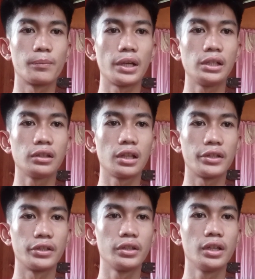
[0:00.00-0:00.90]
pilot
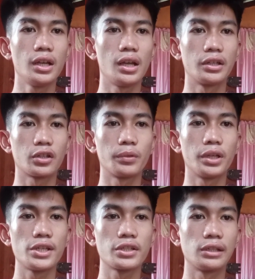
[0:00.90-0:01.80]
ladder and
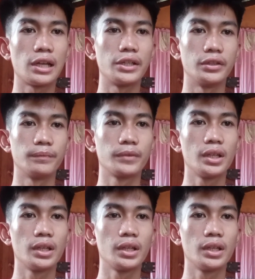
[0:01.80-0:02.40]
accommodation ladder.